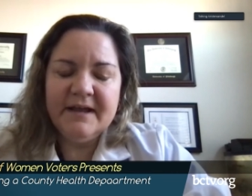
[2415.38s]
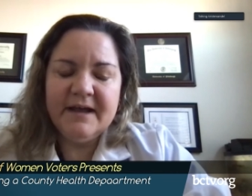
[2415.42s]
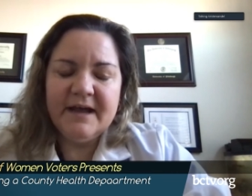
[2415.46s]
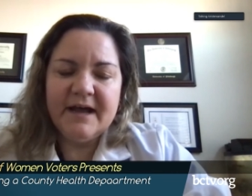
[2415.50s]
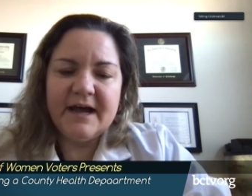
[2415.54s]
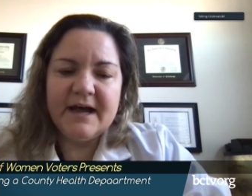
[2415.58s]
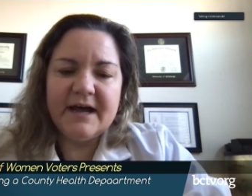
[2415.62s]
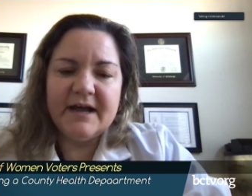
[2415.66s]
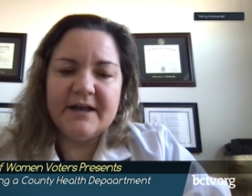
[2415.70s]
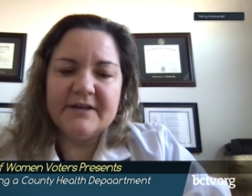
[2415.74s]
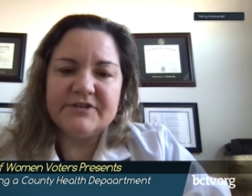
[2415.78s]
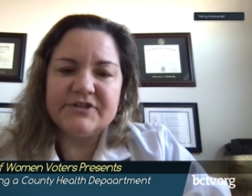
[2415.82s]

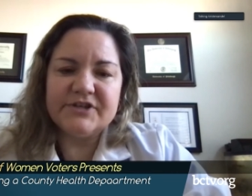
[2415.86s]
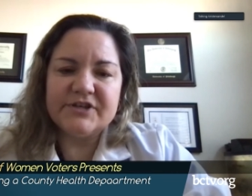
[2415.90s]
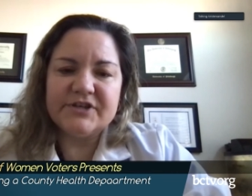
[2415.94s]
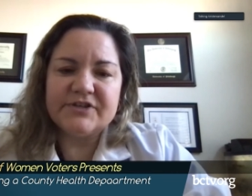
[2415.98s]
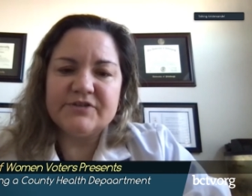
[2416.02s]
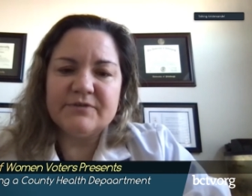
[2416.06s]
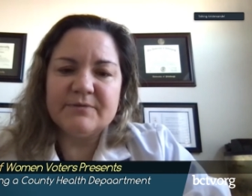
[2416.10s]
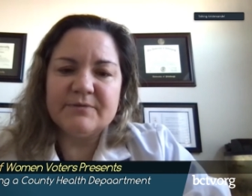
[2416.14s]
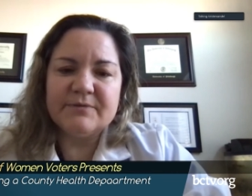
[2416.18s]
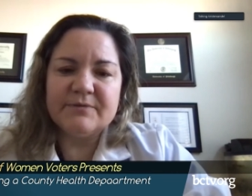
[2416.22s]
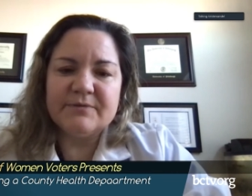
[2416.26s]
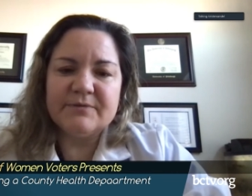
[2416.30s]
uh, just
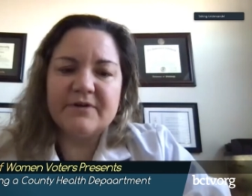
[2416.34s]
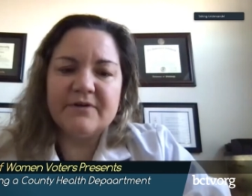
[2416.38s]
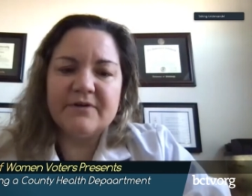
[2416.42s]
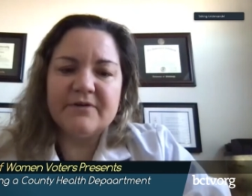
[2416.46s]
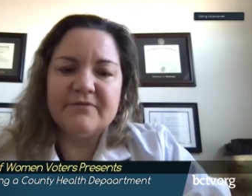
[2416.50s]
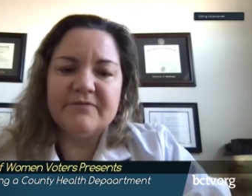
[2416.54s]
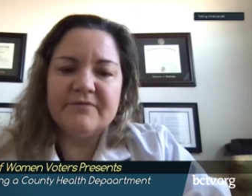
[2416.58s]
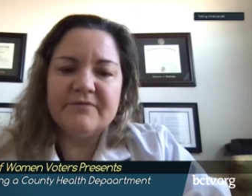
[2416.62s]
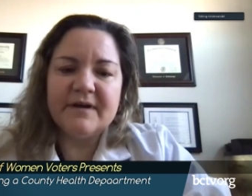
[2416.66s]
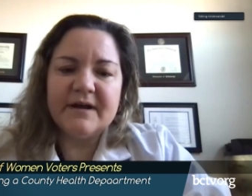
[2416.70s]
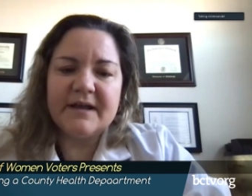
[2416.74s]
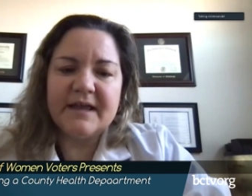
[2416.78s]
to
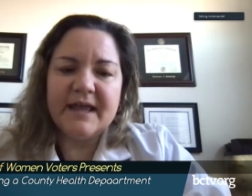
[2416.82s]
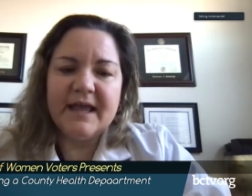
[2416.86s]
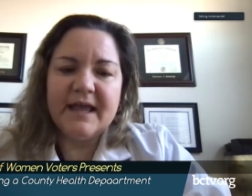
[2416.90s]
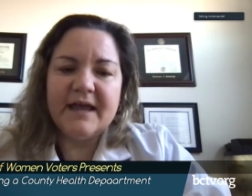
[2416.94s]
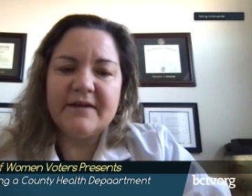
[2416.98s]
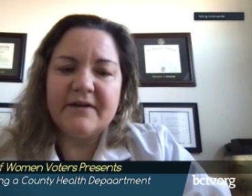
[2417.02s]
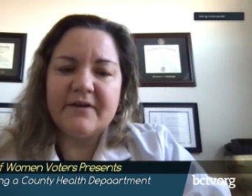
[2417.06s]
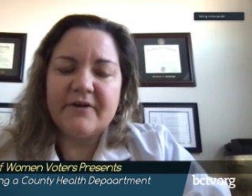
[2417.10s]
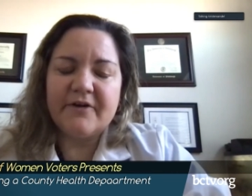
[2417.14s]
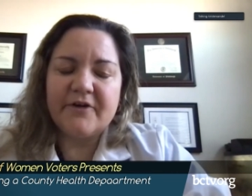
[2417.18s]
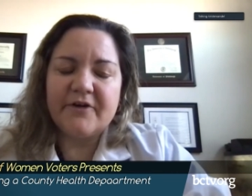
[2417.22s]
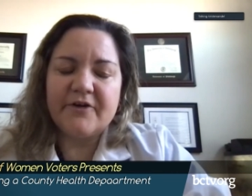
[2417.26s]
improve
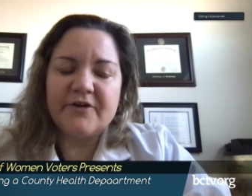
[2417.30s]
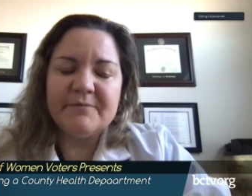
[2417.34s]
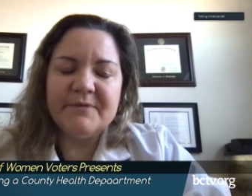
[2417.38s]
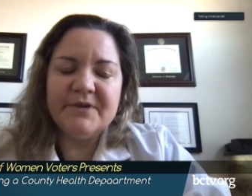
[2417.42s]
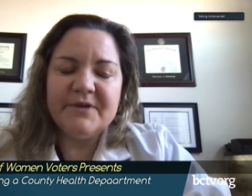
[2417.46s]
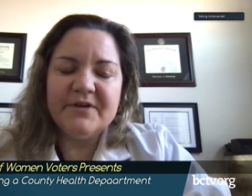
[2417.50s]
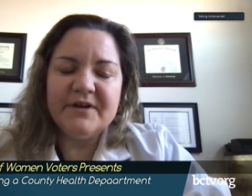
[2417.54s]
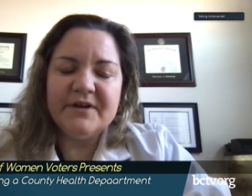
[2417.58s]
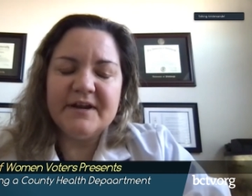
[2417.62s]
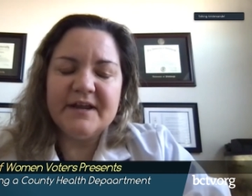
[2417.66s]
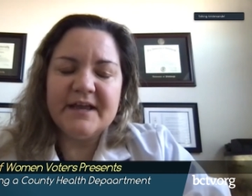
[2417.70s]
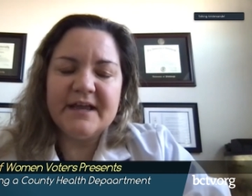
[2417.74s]
again herd
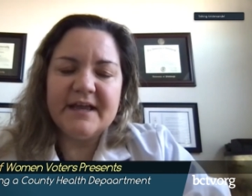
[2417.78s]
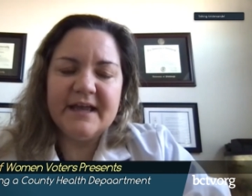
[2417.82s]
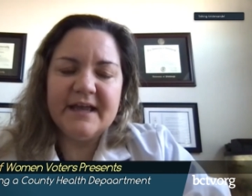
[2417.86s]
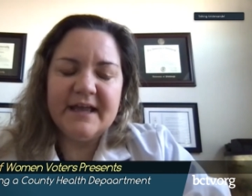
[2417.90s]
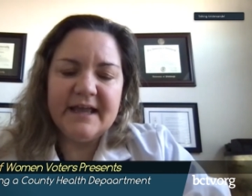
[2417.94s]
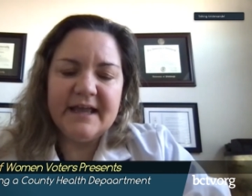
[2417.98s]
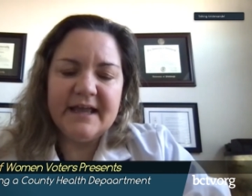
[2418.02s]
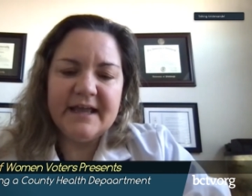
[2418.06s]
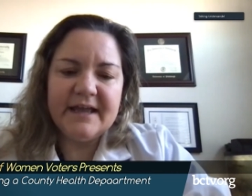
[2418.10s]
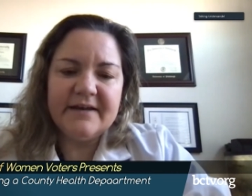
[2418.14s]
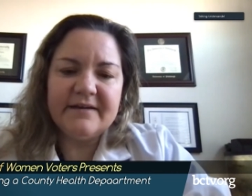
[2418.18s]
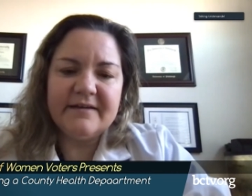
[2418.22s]
immunity
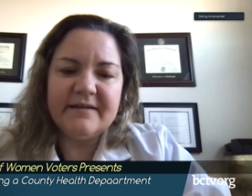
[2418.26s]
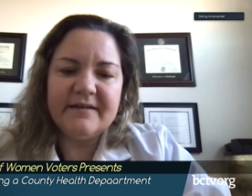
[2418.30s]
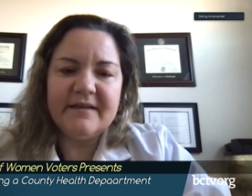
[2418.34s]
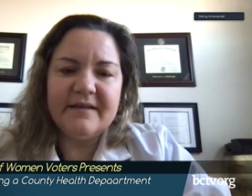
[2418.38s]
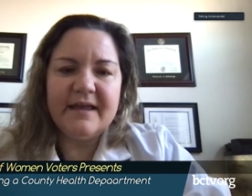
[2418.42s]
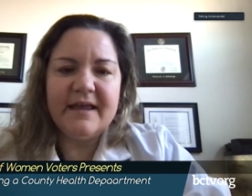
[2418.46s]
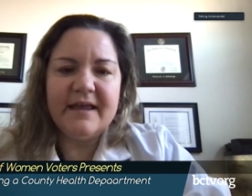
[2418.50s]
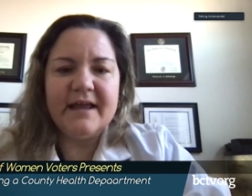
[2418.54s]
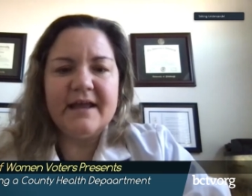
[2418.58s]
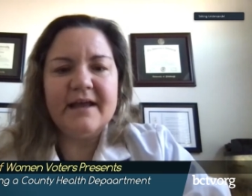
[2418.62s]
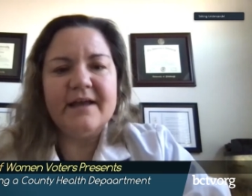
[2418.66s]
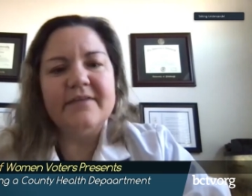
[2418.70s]
and
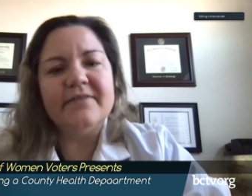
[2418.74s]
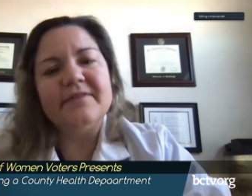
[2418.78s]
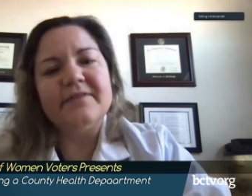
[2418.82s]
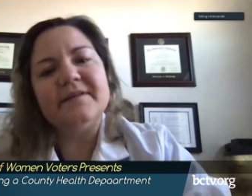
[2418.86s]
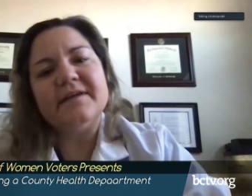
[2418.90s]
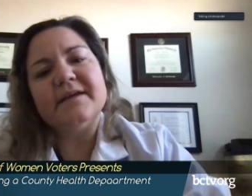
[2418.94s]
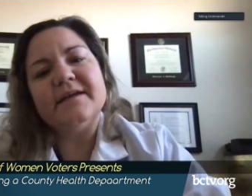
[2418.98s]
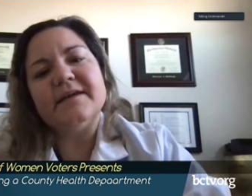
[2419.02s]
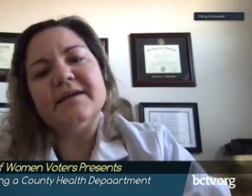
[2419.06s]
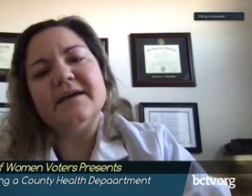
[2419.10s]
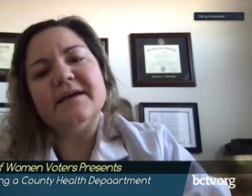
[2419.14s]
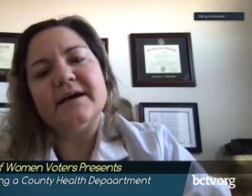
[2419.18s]
and
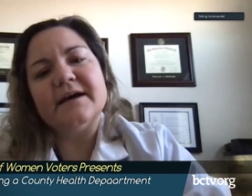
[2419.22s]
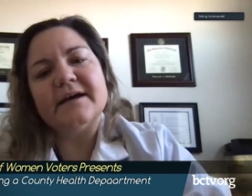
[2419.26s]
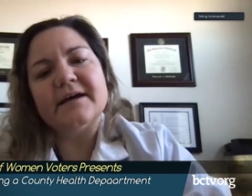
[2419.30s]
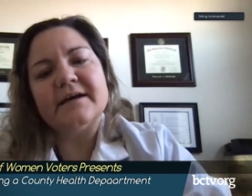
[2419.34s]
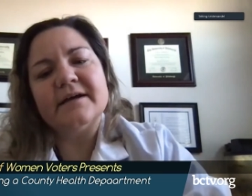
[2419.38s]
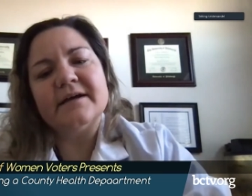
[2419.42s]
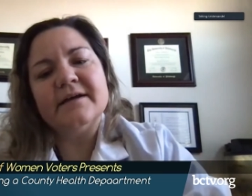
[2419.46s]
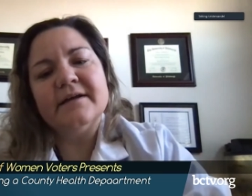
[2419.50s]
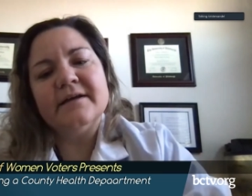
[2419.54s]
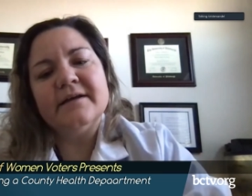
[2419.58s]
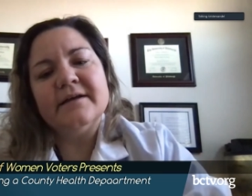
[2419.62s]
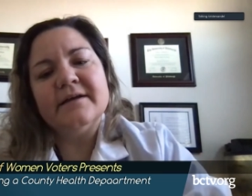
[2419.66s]
the uh,
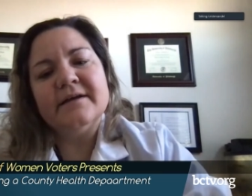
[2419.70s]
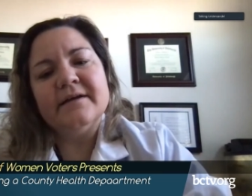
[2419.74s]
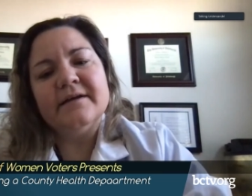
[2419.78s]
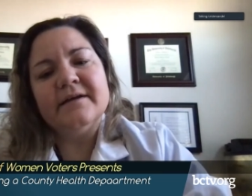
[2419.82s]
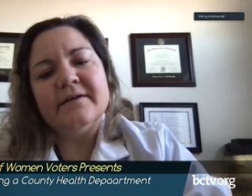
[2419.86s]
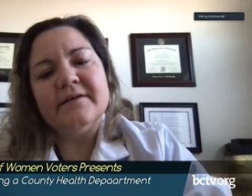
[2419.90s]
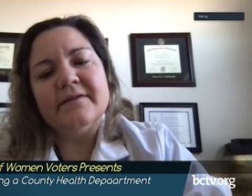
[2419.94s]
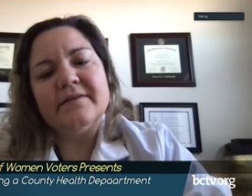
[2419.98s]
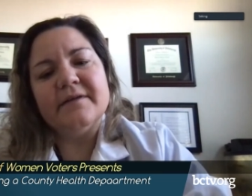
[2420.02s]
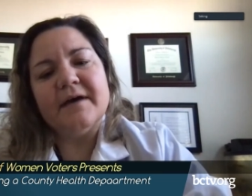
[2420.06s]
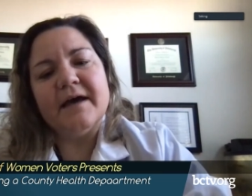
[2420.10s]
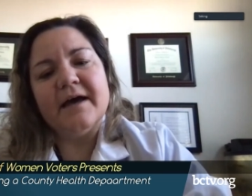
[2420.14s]

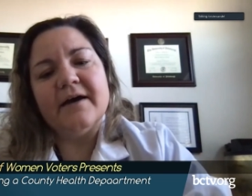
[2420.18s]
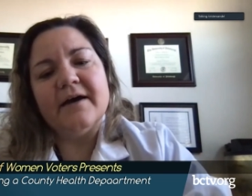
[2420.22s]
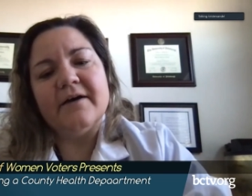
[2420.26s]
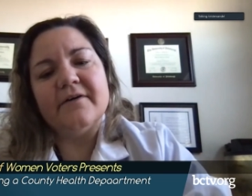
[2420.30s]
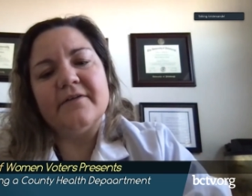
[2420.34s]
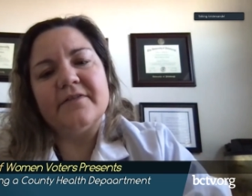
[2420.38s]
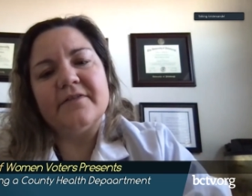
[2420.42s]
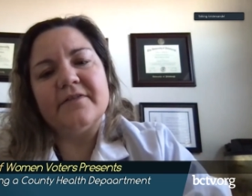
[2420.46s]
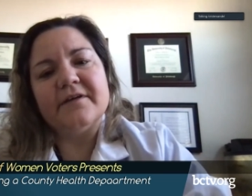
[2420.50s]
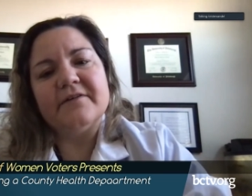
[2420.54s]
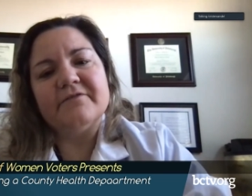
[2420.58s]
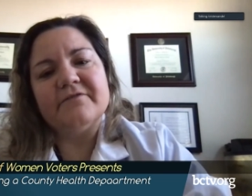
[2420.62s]
the
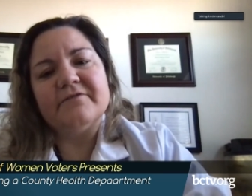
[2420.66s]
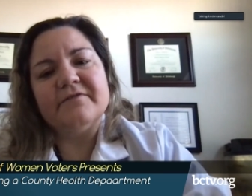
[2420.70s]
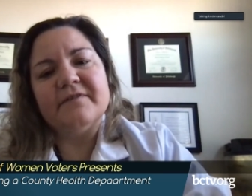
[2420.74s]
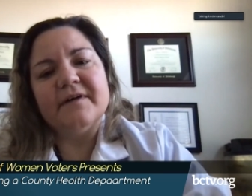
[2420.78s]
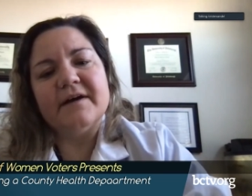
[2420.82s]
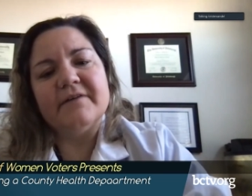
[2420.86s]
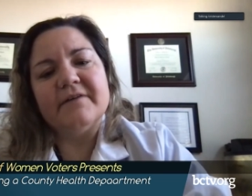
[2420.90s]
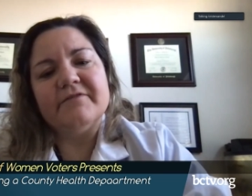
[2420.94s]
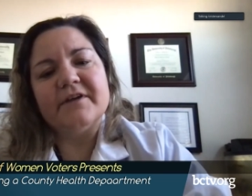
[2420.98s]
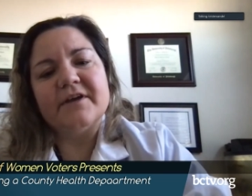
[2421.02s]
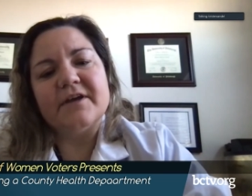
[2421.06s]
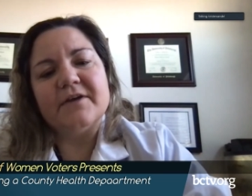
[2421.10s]
health of
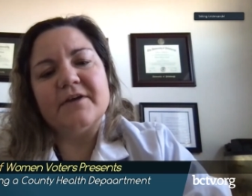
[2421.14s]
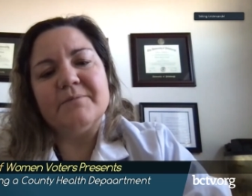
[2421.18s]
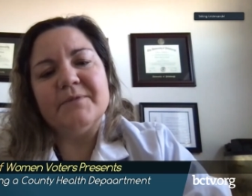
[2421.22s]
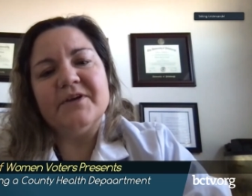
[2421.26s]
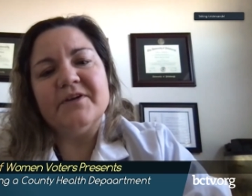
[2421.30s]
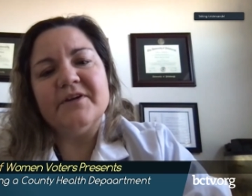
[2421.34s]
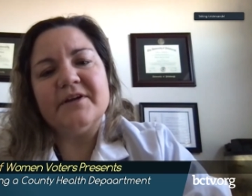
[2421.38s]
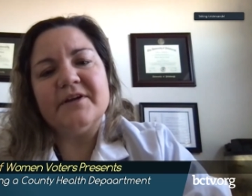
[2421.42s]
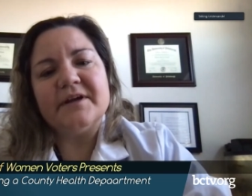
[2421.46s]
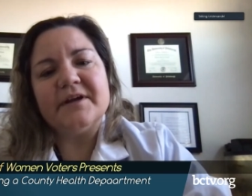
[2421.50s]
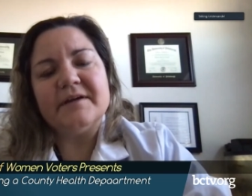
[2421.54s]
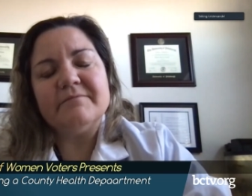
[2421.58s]
of the
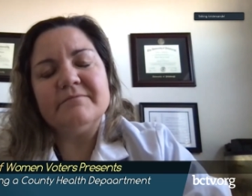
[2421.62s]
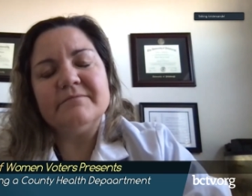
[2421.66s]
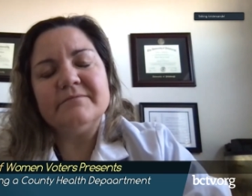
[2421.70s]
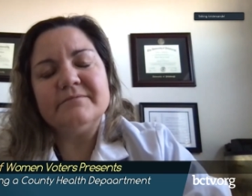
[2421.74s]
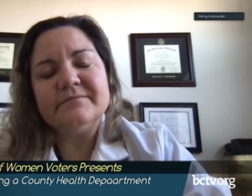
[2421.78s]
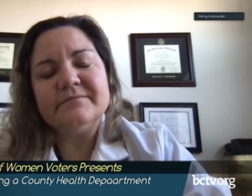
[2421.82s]
community.